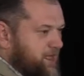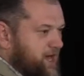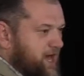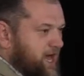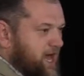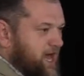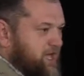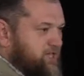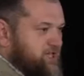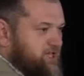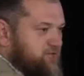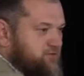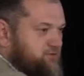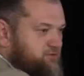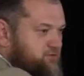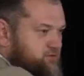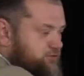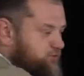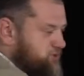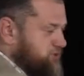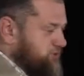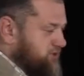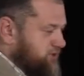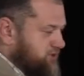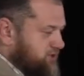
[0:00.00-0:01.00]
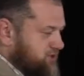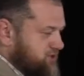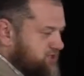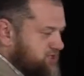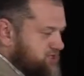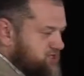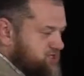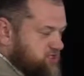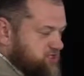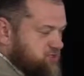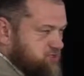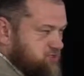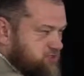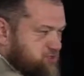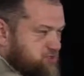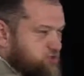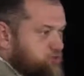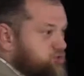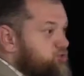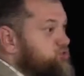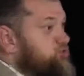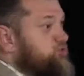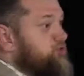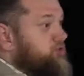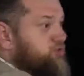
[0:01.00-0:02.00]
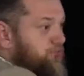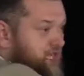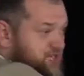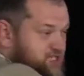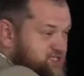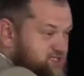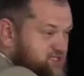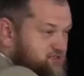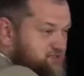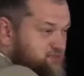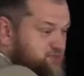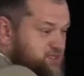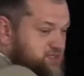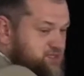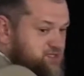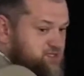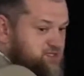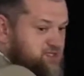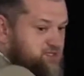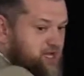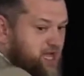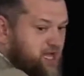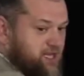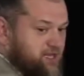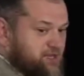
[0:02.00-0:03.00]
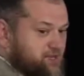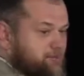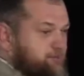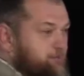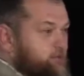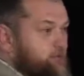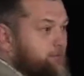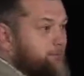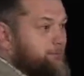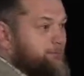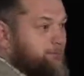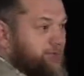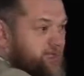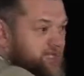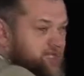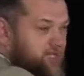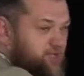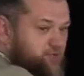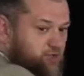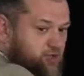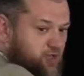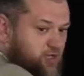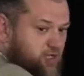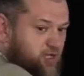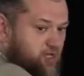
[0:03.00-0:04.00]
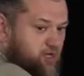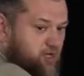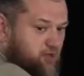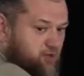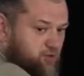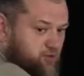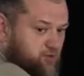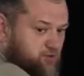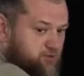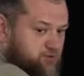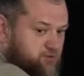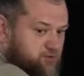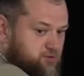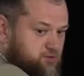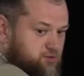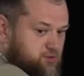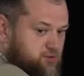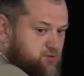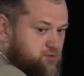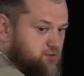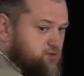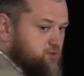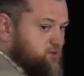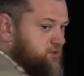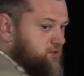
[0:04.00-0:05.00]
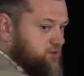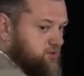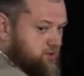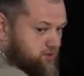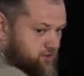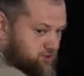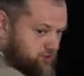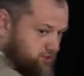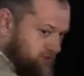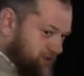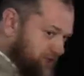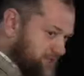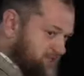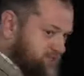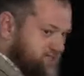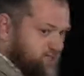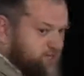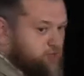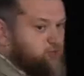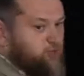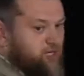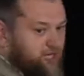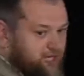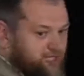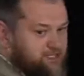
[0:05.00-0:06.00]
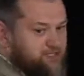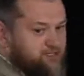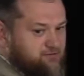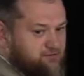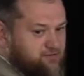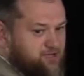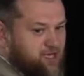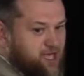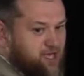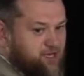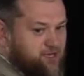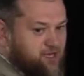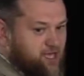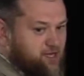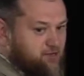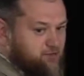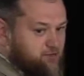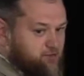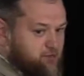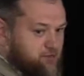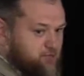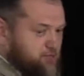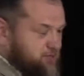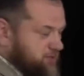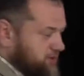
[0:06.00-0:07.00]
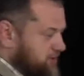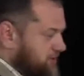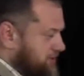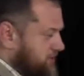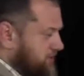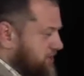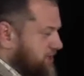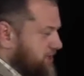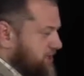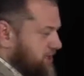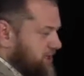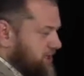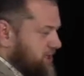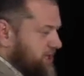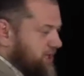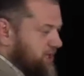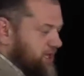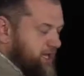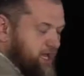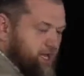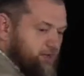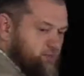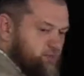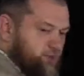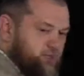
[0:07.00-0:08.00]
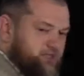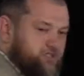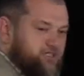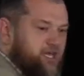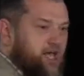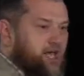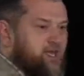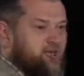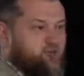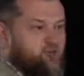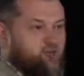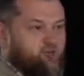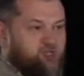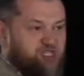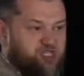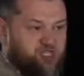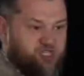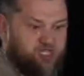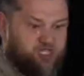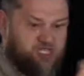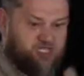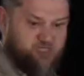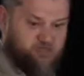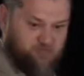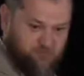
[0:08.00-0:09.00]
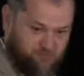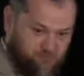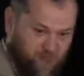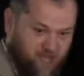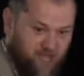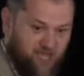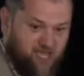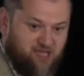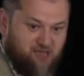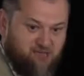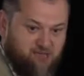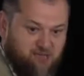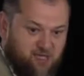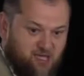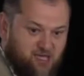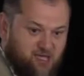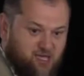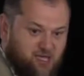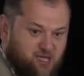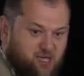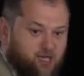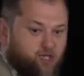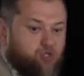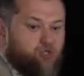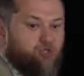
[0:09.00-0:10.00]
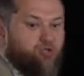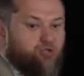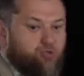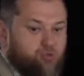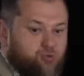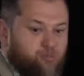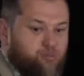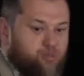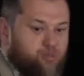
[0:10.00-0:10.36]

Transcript: I give you this, you customers, I give you $1 billion loan, let's say collectively I'm now looking. And what are you paying me? 2